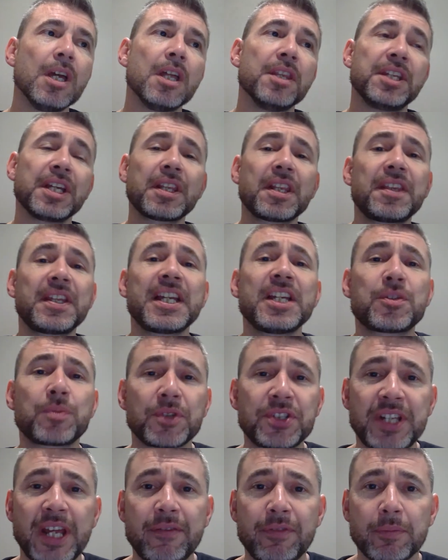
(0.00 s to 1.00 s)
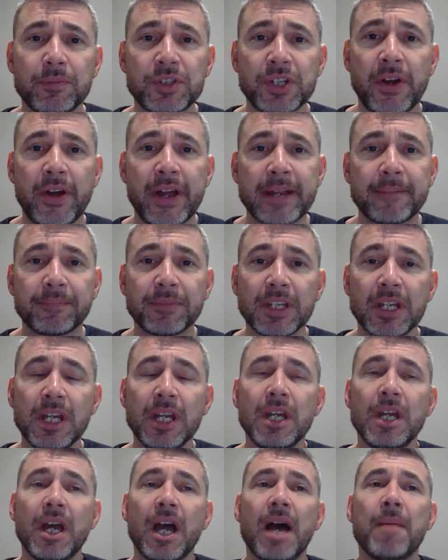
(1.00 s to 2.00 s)
The other thing is we'll save them time.
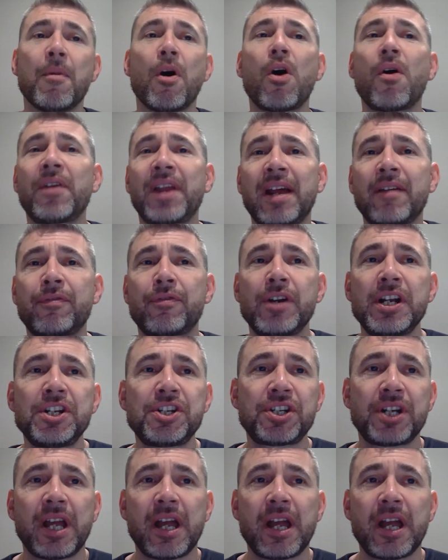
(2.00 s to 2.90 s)
On average,